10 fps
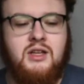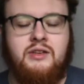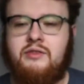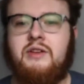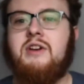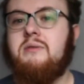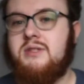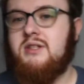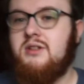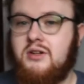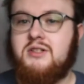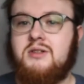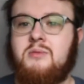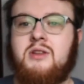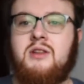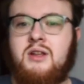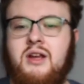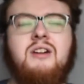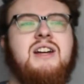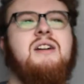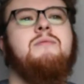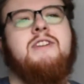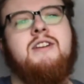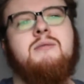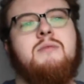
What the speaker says: If I was to talk to someone, they're like, oh yeah, I'm vegan